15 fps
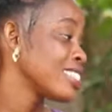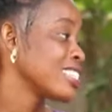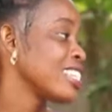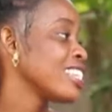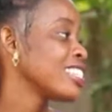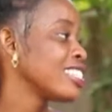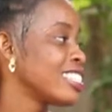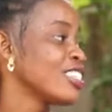
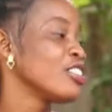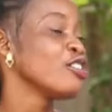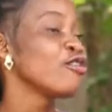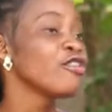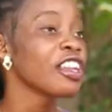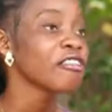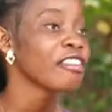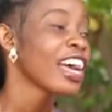business,
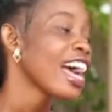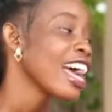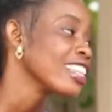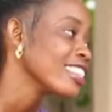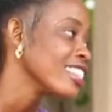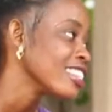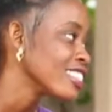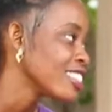you've never had
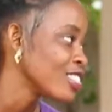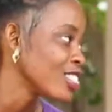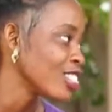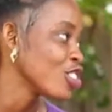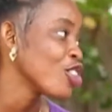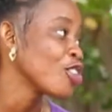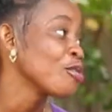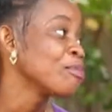this.
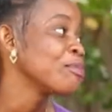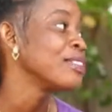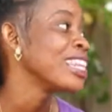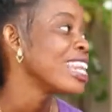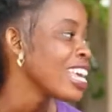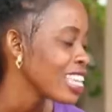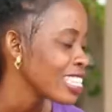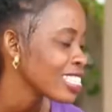You're
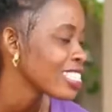blessed.